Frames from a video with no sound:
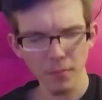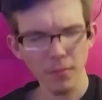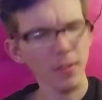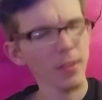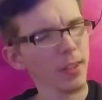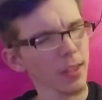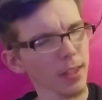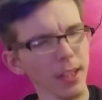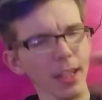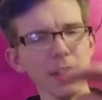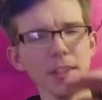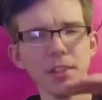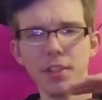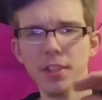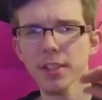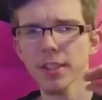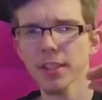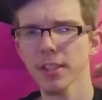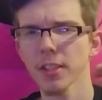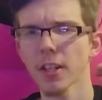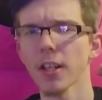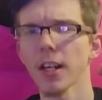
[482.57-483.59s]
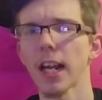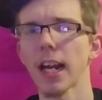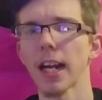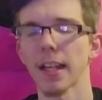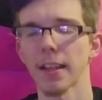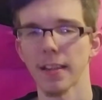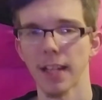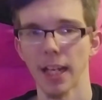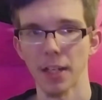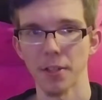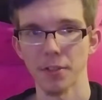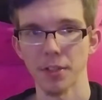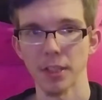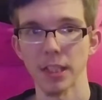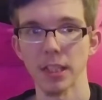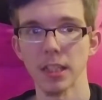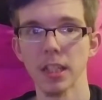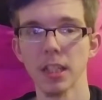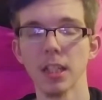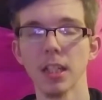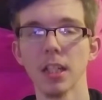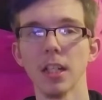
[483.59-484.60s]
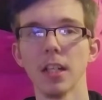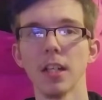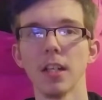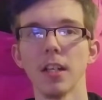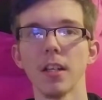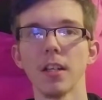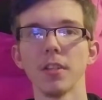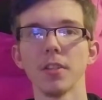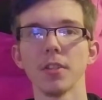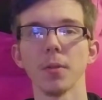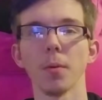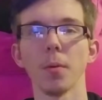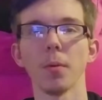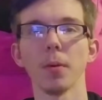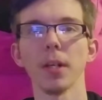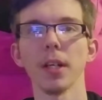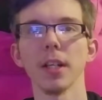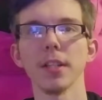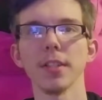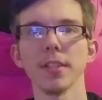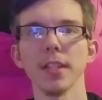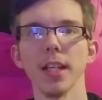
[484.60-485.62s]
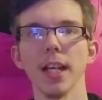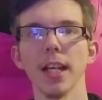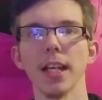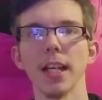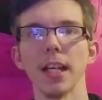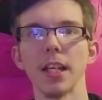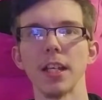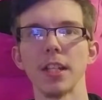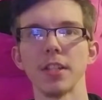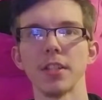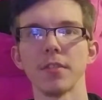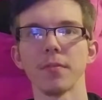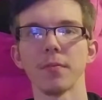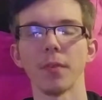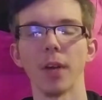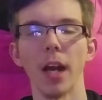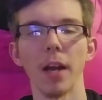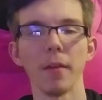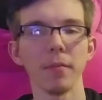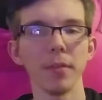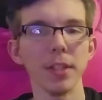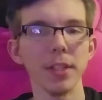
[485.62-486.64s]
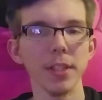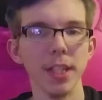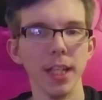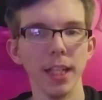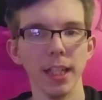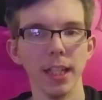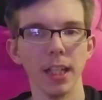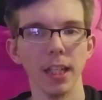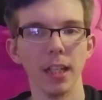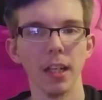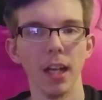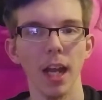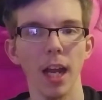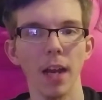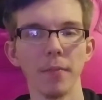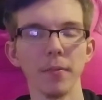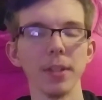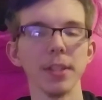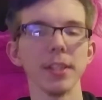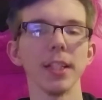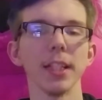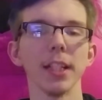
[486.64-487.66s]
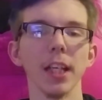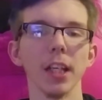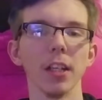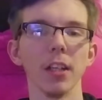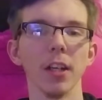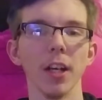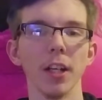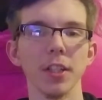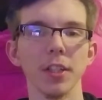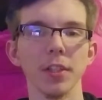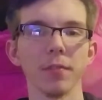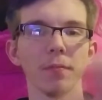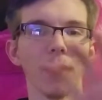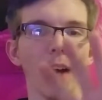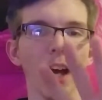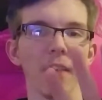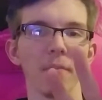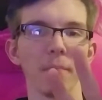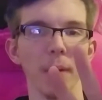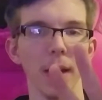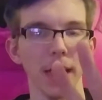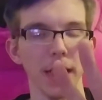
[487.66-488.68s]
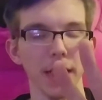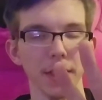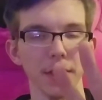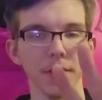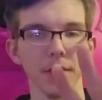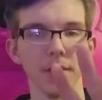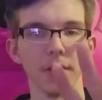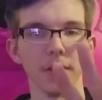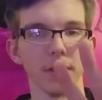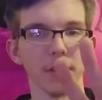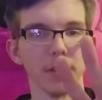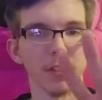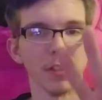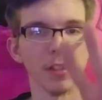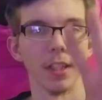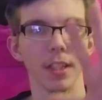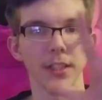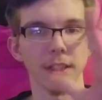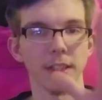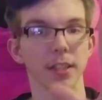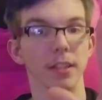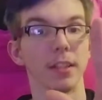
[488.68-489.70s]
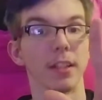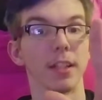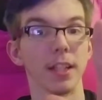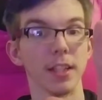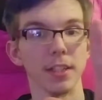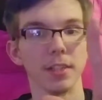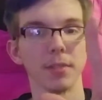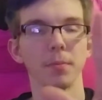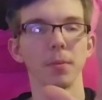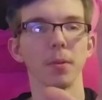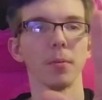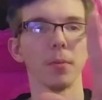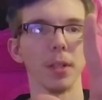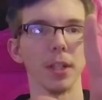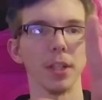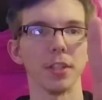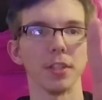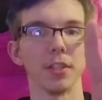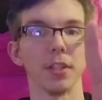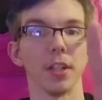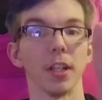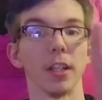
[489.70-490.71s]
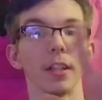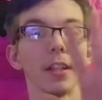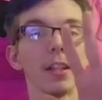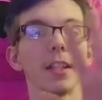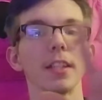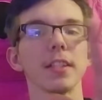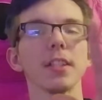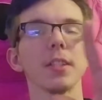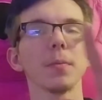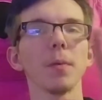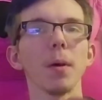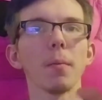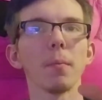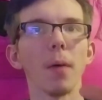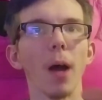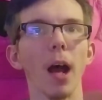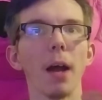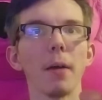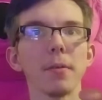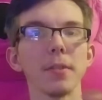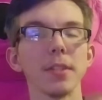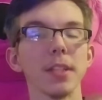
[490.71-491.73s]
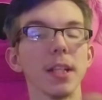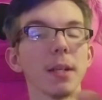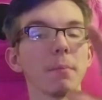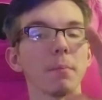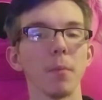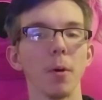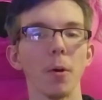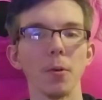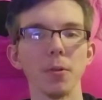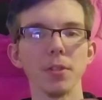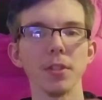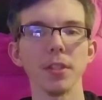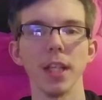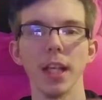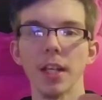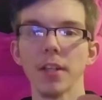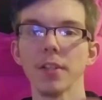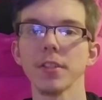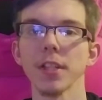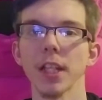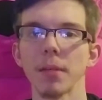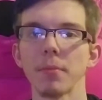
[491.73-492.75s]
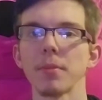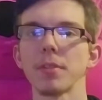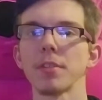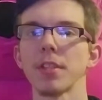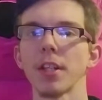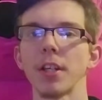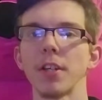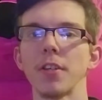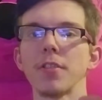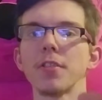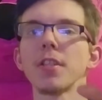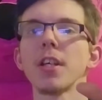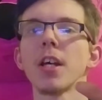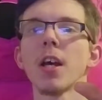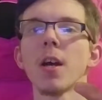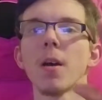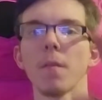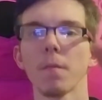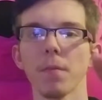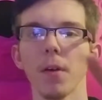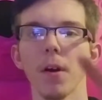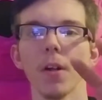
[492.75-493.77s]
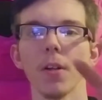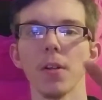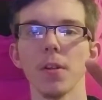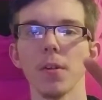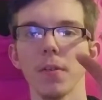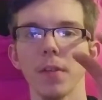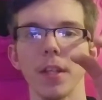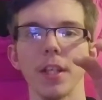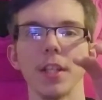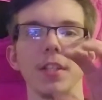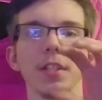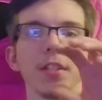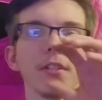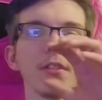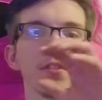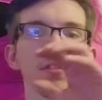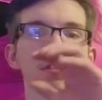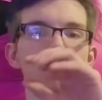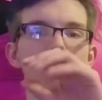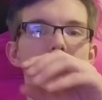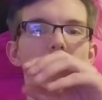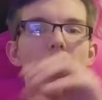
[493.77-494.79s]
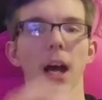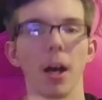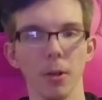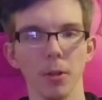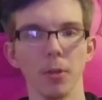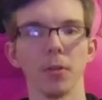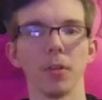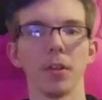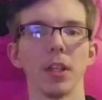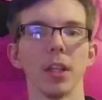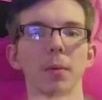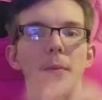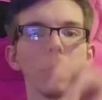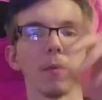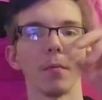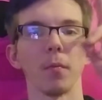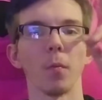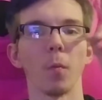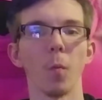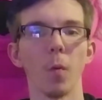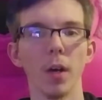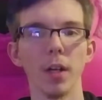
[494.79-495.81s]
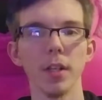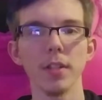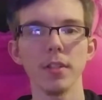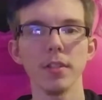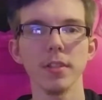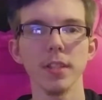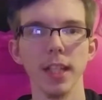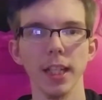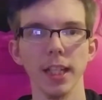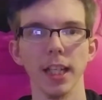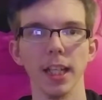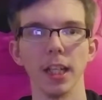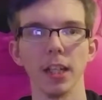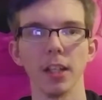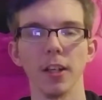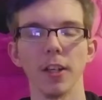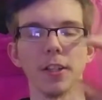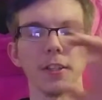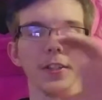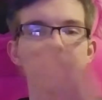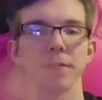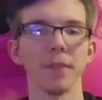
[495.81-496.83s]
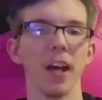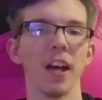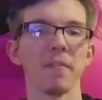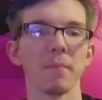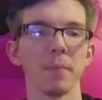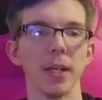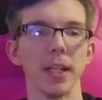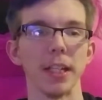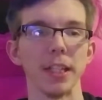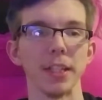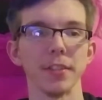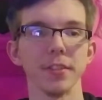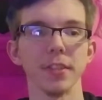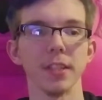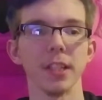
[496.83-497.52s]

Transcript: Let's just start at 1,000. So what we're gonna say is for every ticket costs 5 pennies. This is where we're gonna start. This is what I would say most entertainment centers follow this algorithm of one ticket costs 5 pennies.